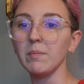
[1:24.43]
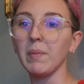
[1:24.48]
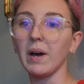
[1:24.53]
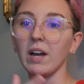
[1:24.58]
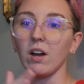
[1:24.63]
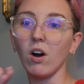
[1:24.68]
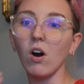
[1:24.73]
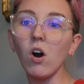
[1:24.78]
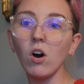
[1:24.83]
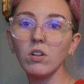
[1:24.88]

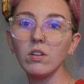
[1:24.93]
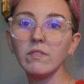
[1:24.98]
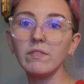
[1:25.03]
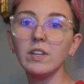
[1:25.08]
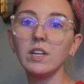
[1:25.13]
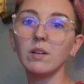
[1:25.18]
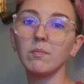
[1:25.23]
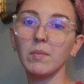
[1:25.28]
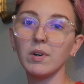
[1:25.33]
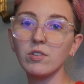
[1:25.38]
by all of
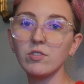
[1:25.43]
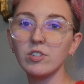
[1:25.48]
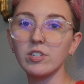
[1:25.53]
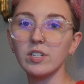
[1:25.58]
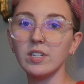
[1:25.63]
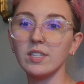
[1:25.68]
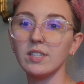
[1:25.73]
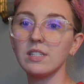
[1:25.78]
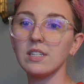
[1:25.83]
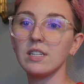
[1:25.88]
the
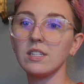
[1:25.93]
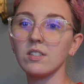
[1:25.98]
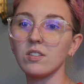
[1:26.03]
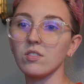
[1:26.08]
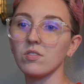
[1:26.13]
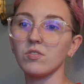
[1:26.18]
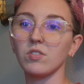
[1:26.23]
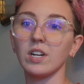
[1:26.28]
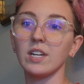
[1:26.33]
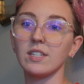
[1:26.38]
emotions and
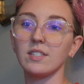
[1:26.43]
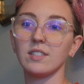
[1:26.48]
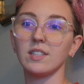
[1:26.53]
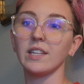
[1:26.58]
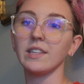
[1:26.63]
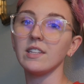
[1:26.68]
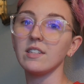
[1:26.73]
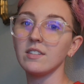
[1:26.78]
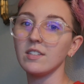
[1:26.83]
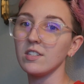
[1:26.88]
stress
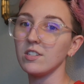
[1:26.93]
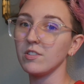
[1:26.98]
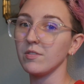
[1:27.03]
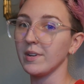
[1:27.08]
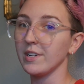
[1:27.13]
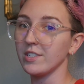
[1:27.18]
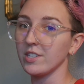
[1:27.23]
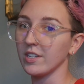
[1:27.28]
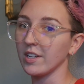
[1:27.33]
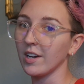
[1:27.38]
that the
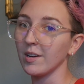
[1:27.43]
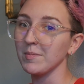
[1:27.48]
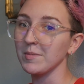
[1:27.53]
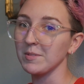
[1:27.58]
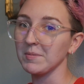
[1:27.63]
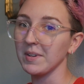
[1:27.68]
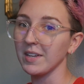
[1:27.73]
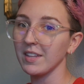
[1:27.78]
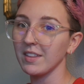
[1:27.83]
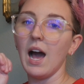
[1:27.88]
situation comes
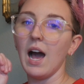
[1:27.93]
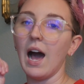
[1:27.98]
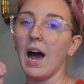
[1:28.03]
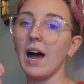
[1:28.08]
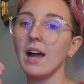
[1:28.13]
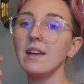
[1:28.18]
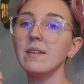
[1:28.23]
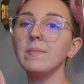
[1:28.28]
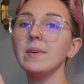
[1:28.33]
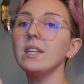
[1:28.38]
with.
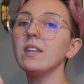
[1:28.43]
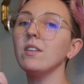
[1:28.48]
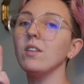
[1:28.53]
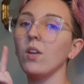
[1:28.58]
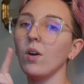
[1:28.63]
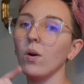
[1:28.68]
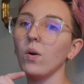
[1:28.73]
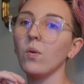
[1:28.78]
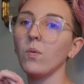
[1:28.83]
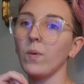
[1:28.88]
I am in
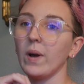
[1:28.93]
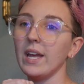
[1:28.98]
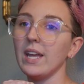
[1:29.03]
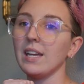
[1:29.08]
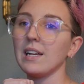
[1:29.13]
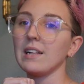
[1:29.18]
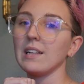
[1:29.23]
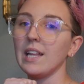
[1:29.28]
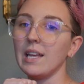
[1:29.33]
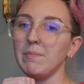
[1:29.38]
no
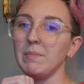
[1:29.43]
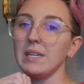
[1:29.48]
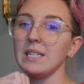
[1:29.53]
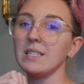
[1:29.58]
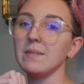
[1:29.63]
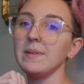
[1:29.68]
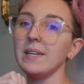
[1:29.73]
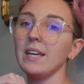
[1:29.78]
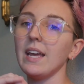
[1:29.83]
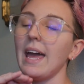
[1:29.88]
way claiming
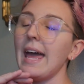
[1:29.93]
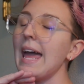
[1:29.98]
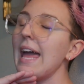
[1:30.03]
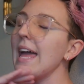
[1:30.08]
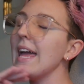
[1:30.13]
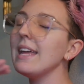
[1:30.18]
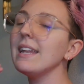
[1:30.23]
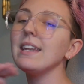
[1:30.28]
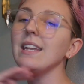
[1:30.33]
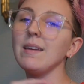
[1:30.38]
to be
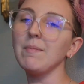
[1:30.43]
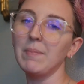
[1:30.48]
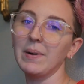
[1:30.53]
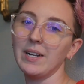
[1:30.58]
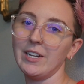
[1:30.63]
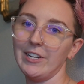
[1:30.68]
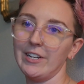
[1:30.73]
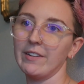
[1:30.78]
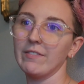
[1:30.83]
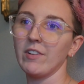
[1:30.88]

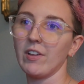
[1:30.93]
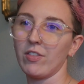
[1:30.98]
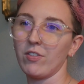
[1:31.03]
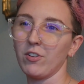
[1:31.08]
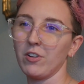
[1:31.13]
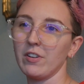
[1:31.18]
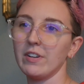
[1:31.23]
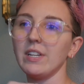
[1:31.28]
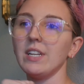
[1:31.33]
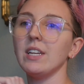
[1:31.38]
anybody of
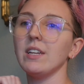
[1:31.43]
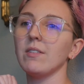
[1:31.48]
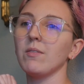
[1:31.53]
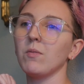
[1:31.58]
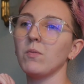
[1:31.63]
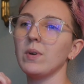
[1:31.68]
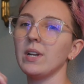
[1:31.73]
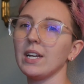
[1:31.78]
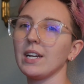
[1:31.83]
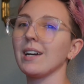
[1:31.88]
authority
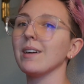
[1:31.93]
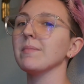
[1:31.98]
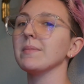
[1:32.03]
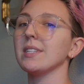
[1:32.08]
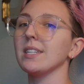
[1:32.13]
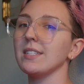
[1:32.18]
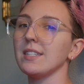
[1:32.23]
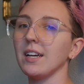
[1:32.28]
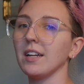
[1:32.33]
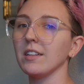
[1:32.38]
when it comes
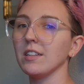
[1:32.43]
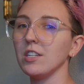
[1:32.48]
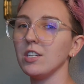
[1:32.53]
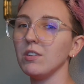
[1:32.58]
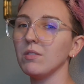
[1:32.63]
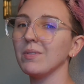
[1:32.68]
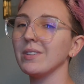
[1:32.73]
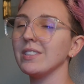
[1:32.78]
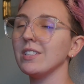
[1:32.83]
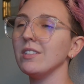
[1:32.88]
to telling
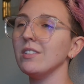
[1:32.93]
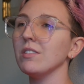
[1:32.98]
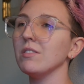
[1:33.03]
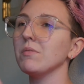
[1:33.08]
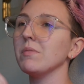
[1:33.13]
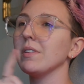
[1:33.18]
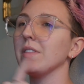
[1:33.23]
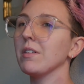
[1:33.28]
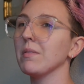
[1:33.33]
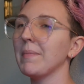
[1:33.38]
you what to do
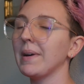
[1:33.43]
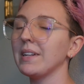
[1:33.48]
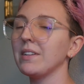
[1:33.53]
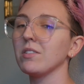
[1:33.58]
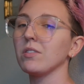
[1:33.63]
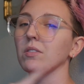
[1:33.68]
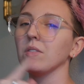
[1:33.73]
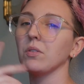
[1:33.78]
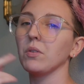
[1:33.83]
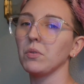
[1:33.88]
with your
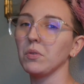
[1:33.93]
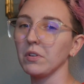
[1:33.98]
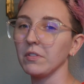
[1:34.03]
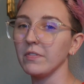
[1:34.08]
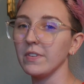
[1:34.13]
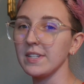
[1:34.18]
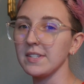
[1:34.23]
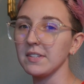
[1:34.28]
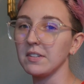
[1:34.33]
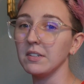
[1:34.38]
mental or
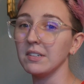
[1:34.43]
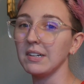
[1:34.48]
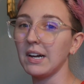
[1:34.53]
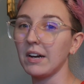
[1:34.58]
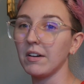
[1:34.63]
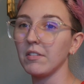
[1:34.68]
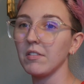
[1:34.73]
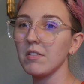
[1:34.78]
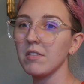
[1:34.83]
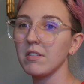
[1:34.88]
physical
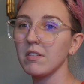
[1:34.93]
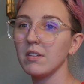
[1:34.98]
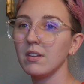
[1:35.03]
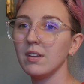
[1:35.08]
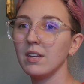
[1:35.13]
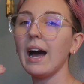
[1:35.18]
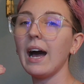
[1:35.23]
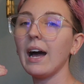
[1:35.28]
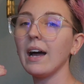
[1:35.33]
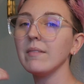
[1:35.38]
health.
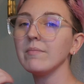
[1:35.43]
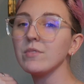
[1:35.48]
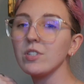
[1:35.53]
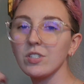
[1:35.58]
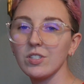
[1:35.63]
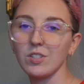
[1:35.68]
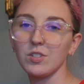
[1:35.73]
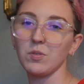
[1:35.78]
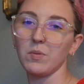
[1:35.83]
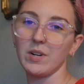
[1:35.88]
I'm
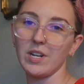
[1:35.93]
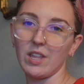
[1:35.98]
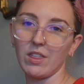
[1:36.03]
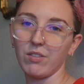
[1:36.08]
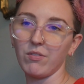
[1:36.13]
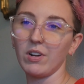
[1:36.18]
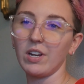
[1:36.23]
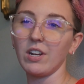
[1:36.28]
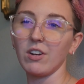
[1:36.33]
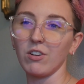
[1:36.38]
just a
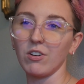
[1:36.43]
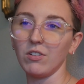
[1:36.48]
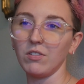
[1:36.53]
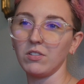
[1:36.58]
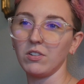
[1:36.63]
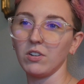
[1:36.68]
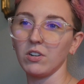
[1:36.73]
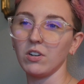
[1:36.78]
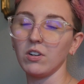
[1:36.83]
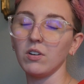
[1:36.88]
23-year-old
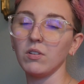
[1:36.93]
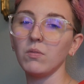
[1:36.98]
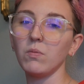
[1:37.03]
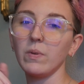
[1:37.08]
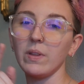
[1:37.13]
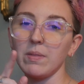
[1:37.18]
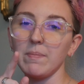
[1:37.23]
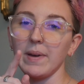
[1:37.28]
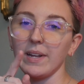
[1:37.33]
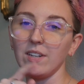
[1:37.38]
girl
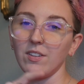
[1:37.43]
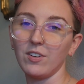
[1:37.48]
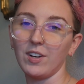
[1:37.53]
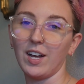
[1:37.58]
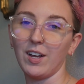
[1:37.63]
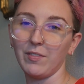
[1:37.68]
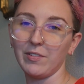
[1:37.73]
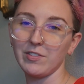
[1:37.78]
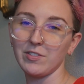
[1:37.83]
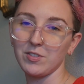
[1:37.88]
with mental
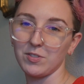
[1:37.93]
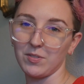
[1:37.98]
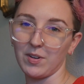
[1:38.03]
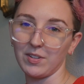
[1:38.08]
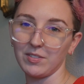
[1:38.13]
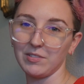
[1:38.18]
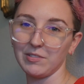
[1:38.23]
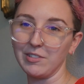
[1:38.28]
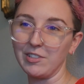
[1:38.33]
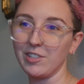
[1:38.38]
health
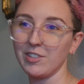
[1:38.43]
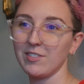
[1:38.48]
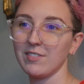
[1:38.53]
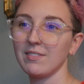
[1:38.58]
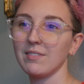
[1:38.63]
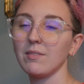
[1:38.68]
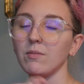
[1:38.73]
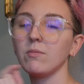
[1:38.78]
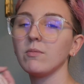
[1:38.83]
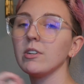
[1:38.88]
struggles.
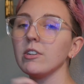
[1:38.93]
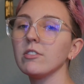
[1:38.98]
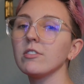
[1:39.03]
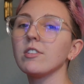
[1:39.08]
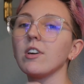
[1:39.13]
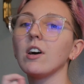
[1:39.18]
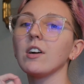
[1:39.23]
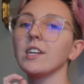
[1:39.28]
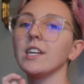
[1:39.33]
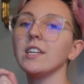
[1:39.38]
We're
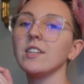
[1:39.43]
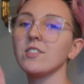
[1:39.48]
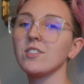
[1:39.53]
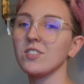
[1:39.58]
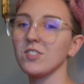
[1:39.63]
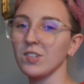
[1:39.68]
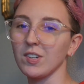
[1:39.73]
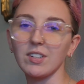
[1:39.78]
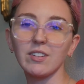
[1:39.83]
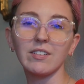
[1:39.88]
talking
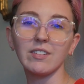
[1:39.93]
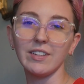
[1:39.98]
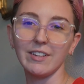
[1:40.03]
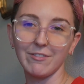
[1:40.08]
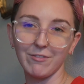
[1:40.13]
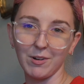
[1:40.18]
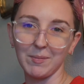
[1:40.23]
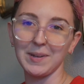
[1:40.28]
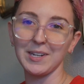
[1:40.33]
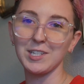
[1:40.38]
strictly
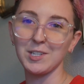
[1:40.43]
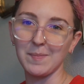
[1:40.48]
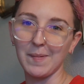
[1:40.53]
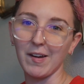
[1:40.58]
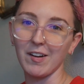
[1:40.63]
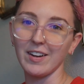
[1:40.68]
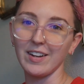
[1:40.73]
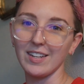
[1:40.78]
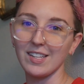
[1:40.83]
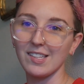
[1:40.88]
from
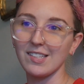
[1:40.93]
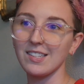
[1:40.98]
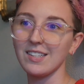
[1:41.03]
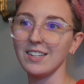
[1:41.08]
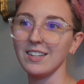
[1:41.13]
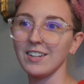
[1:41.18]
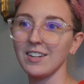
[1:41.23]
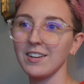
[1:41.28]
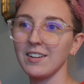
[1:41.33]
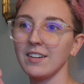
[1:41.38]
experience
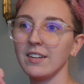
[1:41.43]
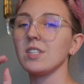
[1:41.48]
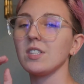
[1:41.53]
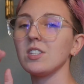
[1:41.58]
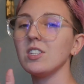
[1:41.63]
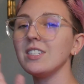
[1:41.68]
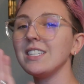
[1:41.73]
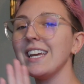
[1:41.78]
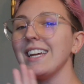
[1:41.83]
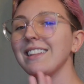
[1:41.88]
here,
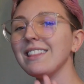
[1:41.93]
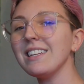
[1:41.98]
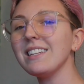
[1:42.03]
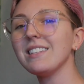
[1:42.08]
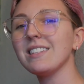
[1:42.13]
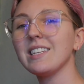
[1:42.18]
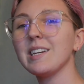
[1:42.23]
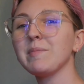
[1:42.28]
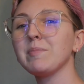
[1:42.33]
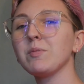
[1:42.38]
so take these
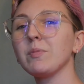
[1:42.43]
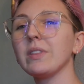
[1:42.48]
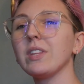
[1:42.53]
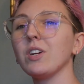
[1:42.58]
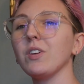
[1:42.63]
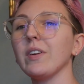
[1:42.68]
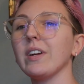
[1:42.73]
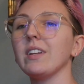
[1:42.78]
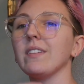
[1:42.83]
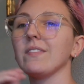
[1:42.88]
steps with a
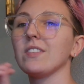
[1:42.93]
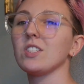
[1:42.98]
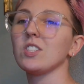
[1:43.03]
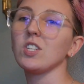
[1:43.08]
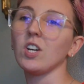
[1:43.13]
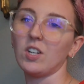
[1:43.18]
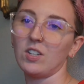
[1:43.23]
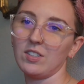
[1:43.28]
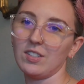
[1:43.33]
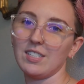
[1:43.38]
grain of
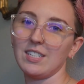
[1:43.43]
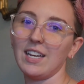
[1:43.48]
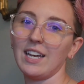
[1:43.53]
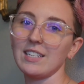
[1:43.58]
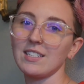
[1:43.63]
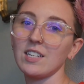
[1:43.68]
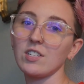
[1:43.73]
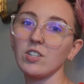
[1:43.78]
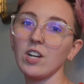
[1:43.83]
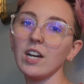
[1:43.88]
salt
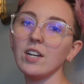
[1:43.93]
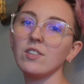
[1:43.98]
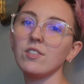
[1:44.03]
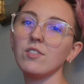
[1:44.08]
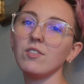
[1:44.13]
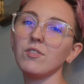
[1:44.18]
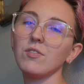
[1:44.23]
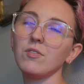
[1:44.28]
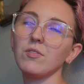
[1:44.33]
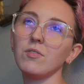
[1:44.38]
as I try
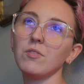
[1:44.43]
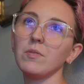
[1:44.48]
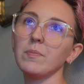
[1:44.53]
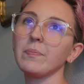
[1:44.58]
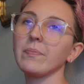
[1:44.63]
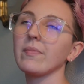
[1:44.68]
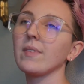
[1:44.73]
to